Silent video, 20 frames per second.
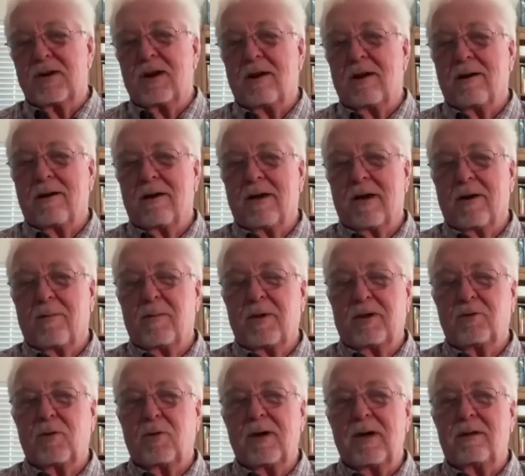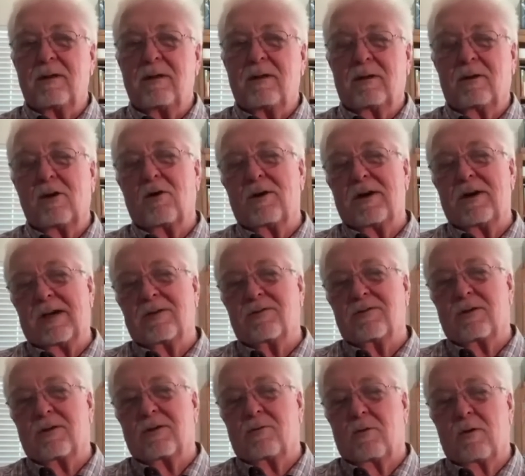area between the low
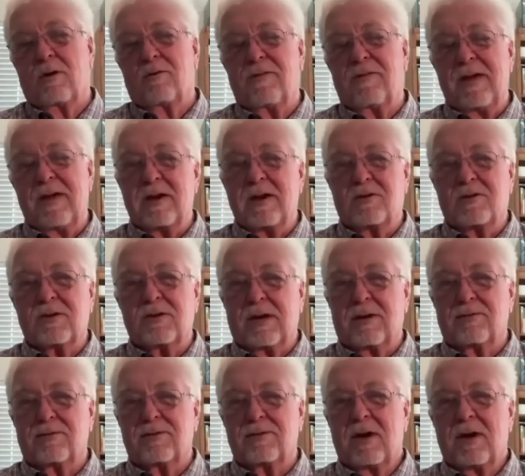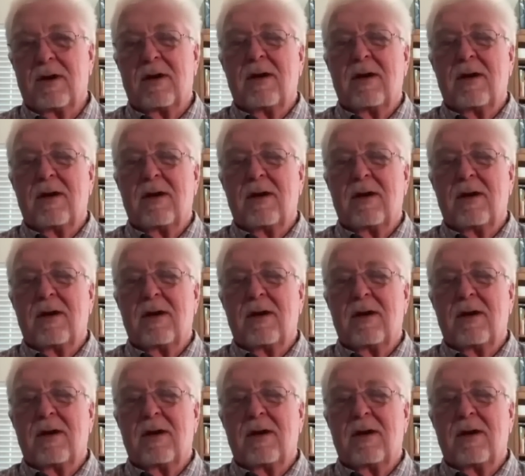desert, where Phoenix is,